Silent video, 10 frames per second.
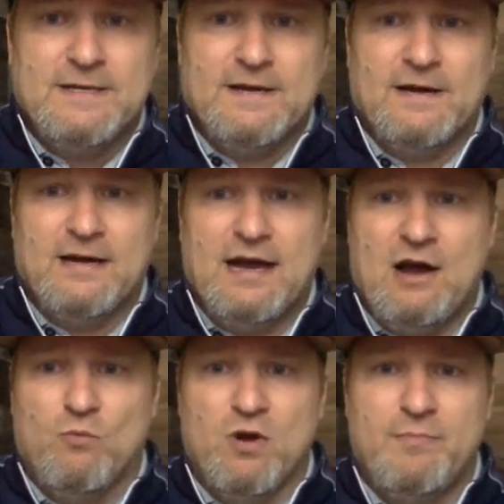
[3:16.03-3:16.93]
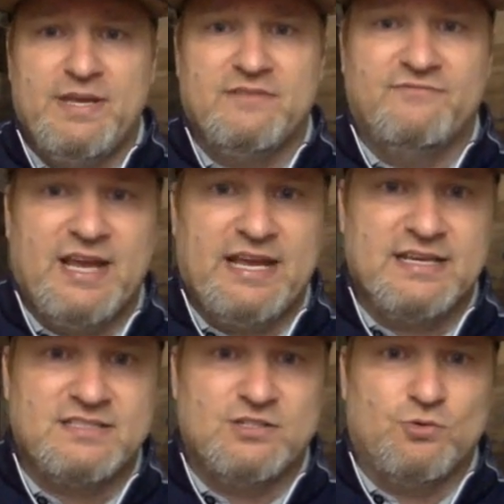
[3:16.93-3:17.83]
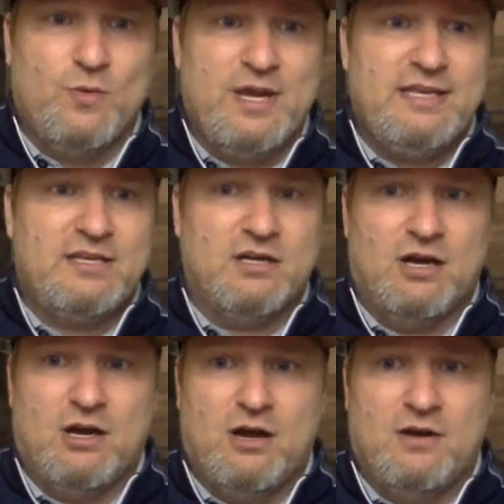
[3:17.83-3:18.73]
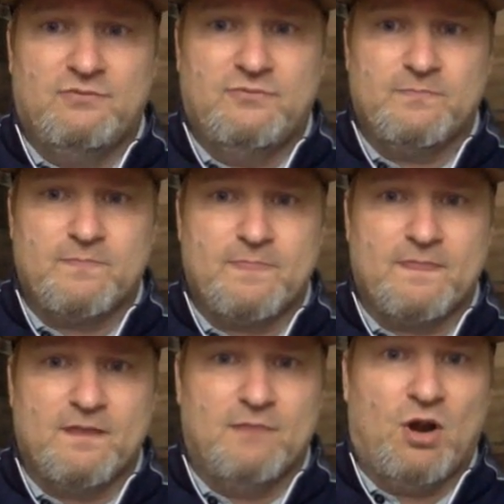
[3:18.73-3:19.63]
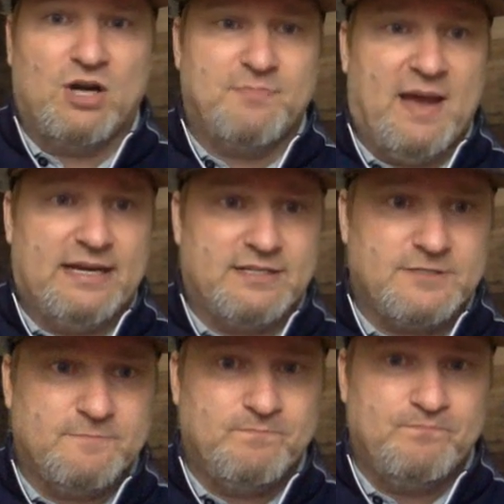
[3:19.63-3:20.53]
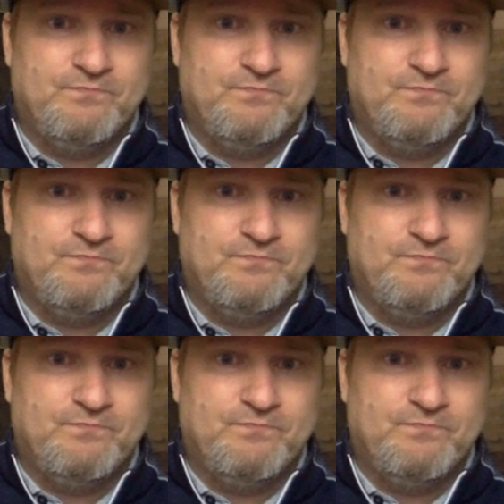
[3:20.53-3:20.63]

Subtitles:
I will be in Vegas the week of March Madness,